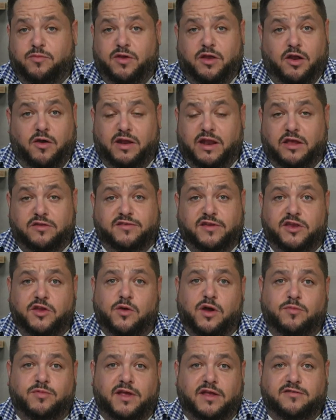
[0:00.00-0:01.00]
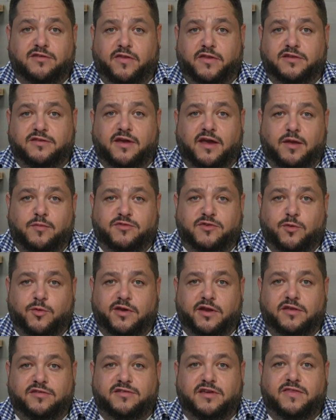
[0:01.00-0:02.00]
announcing new updates all the time, so we're
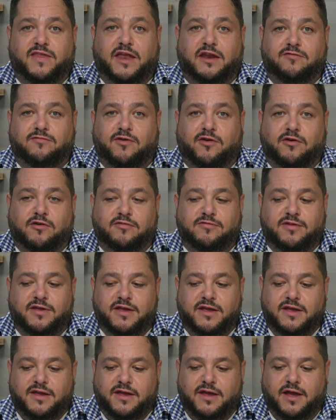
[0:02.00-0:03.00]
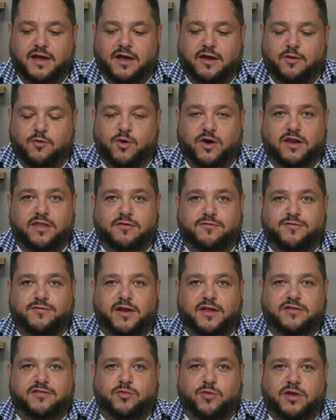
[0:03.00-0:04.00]
going to see that evolve. One of the
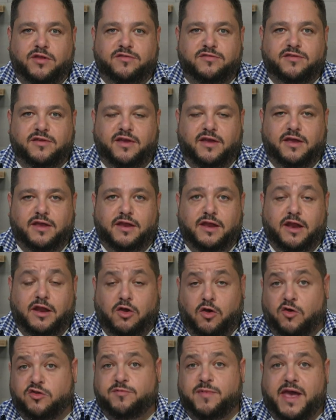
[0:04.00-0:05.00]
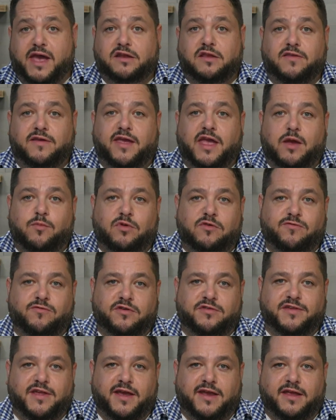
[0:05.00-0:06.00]
funnest ones, it goes back to the camera
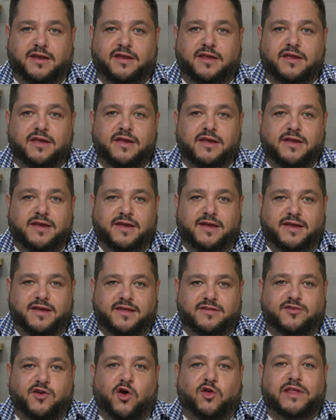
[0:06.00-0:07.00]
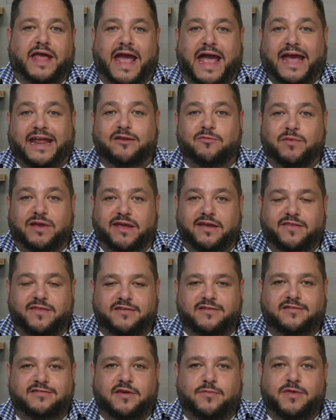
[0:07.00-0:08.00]
for a second, is called Add Me.
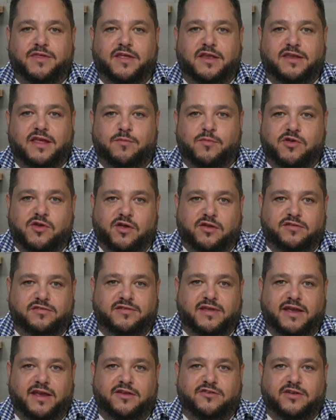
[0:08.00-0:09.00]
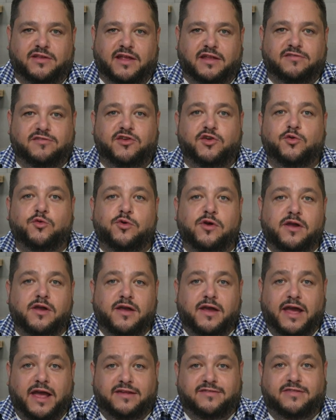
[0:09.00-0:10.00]
This is something they demoed on stage. It lets you,
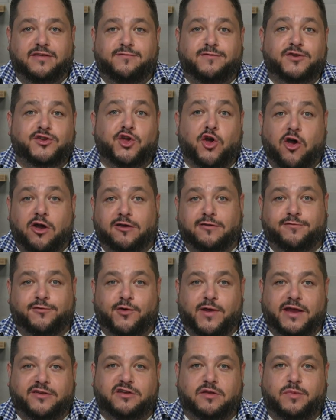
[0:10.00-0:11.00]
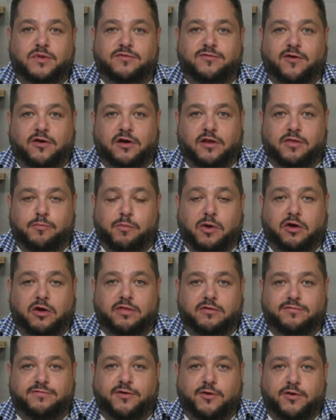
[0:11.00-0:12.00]
as the photographer, actually be part
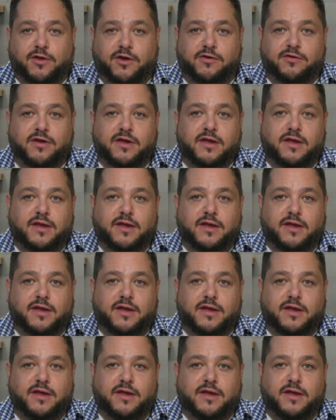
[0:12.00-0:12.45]
of the photo,